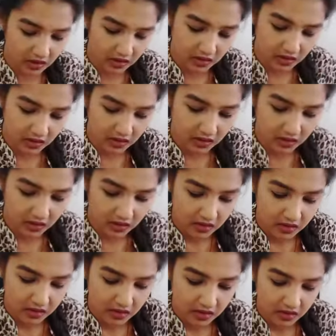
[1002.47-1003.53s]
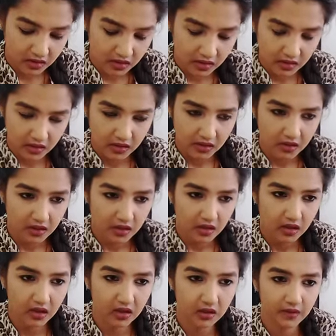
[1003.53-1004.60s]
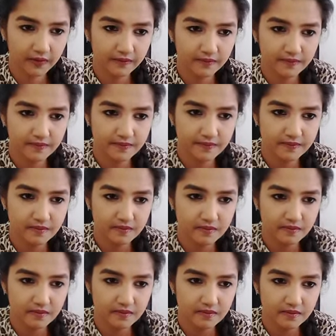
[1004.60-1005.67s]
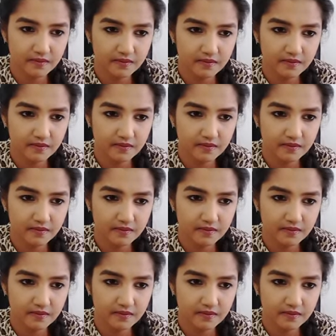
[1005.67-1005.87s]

Nothing is said.